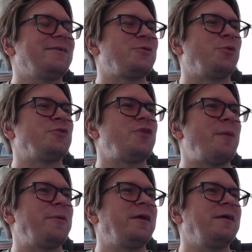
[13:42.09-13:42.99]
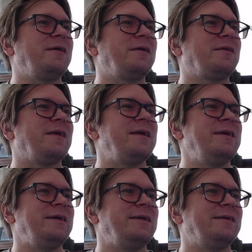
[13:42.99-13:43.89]
So we're dropping the
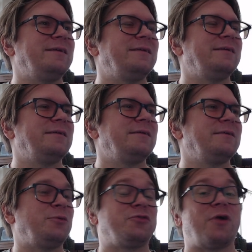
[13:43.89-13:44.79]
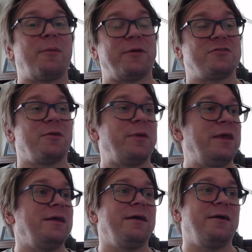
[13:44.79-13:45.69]
E. We're dropping some
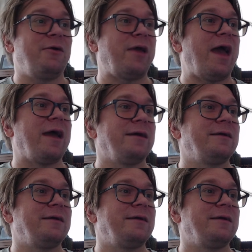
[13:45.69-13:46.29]
E. Okay.